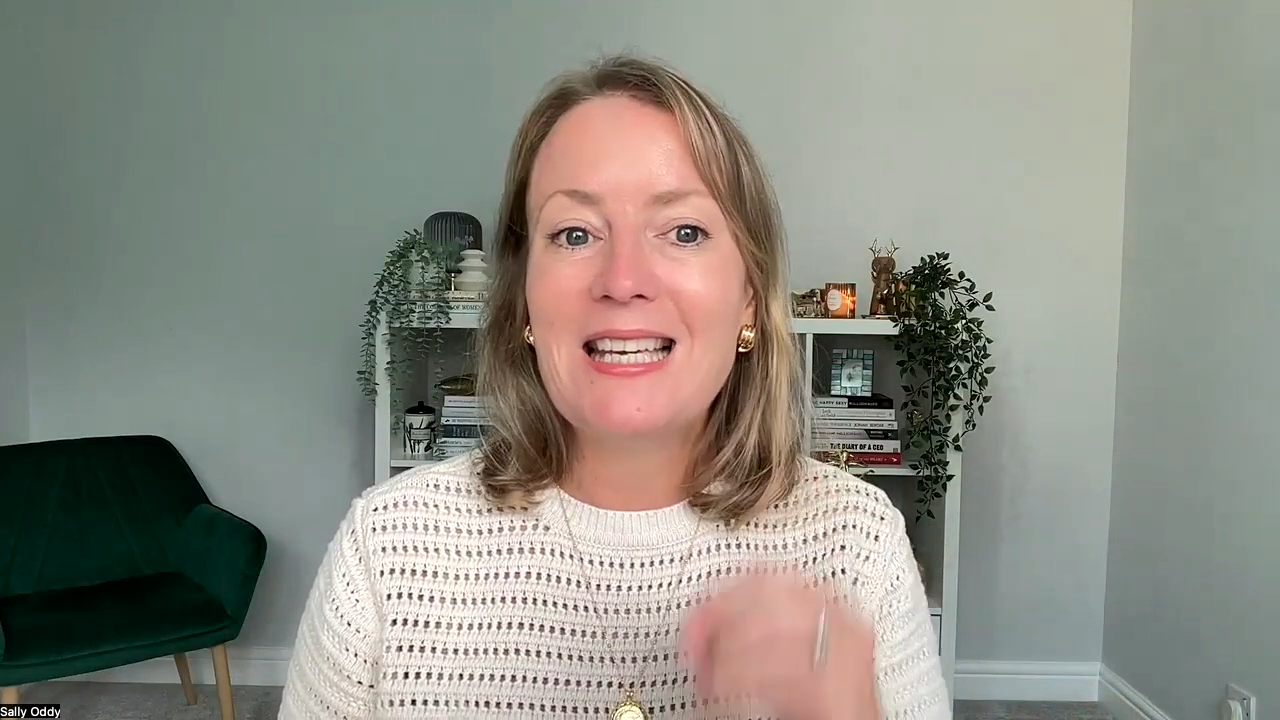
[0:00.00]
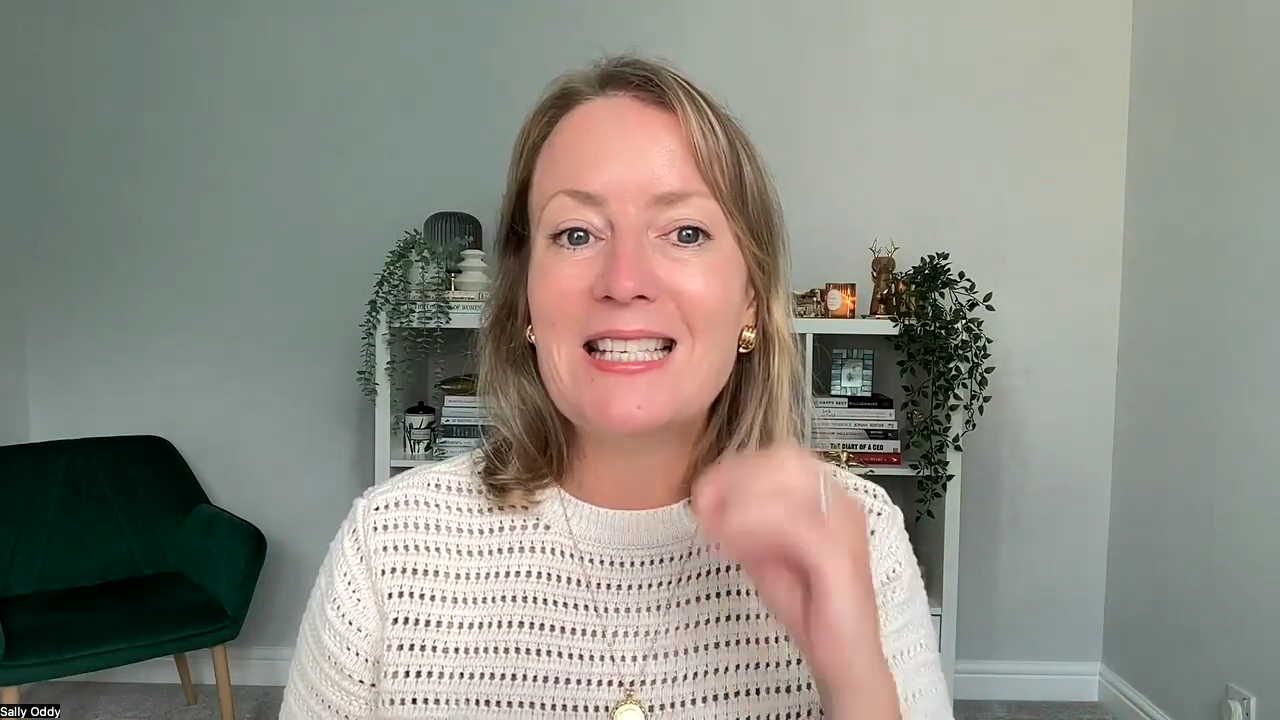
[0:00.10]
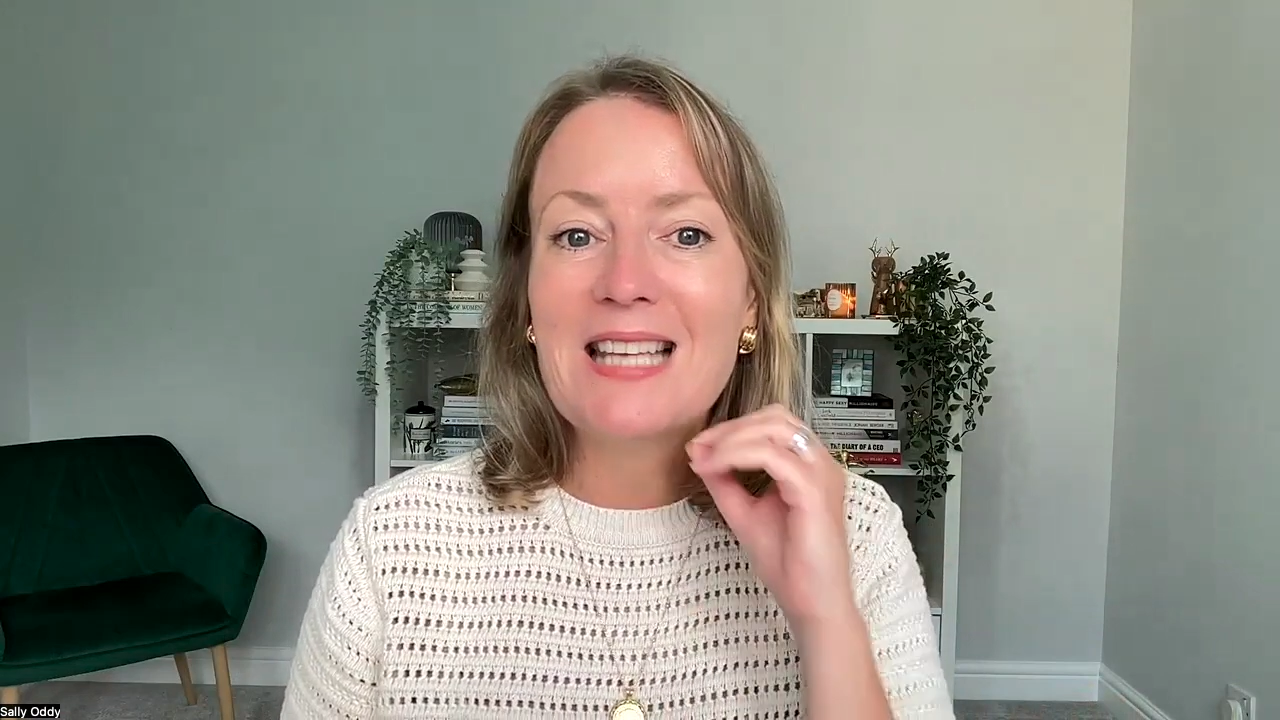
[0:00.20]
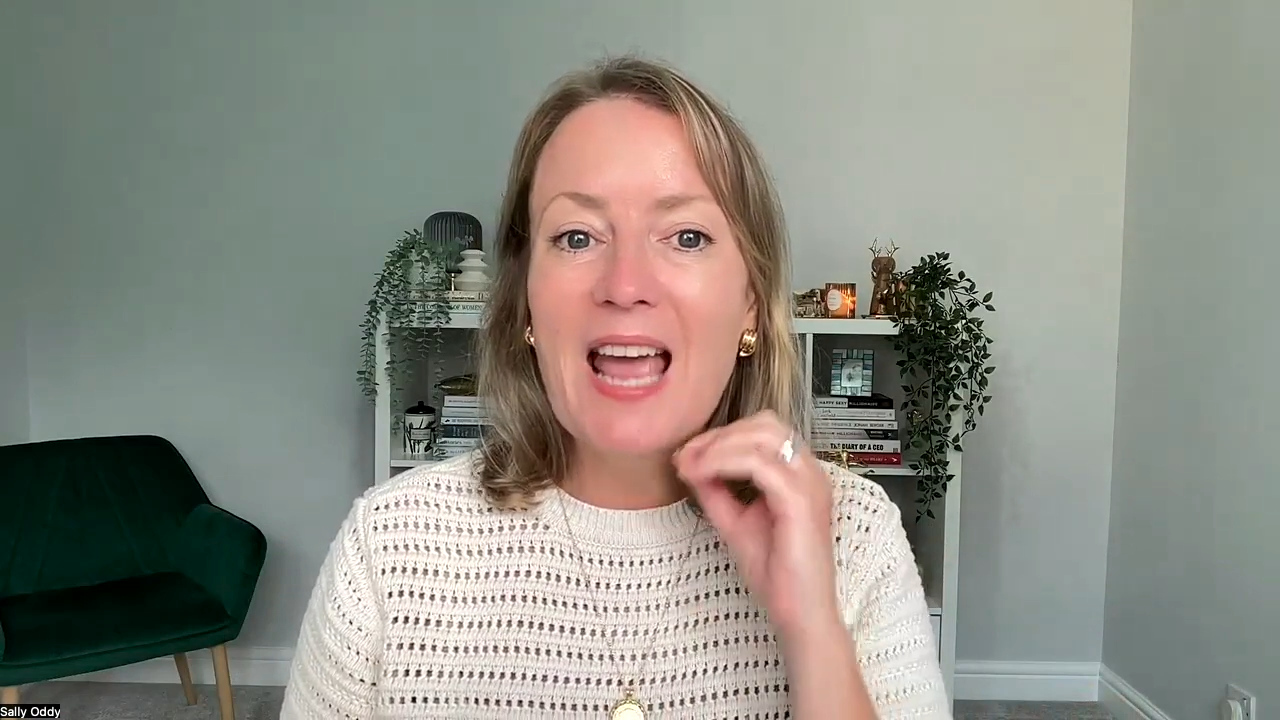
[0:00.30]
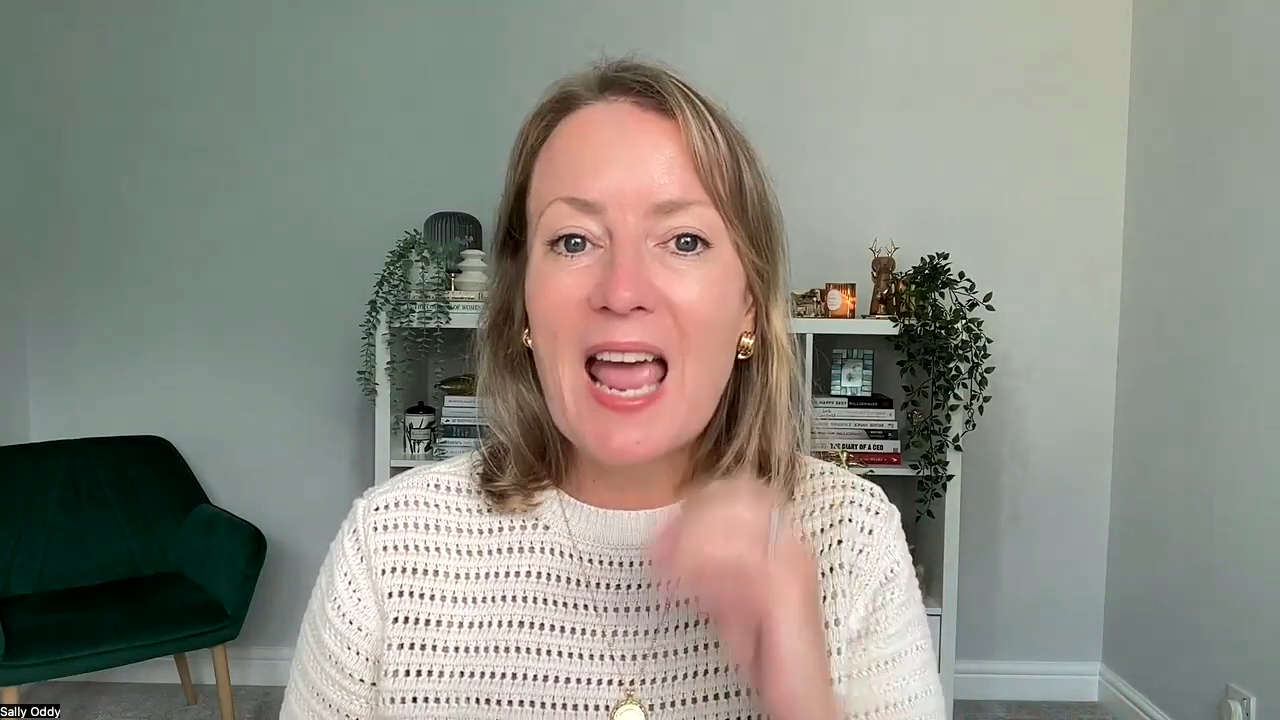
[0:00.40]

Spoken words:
is